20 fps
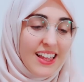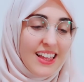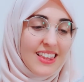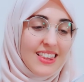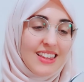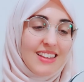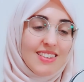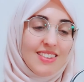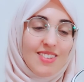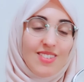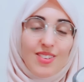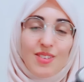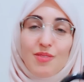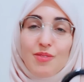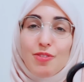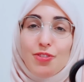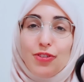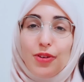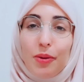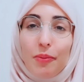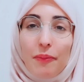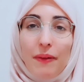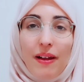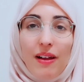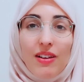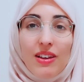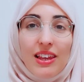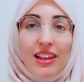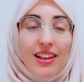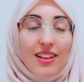This isn't from
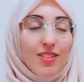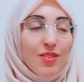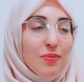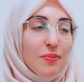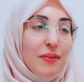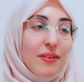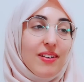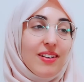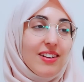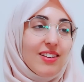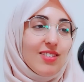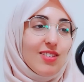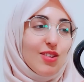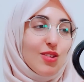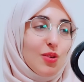Poundland, but I just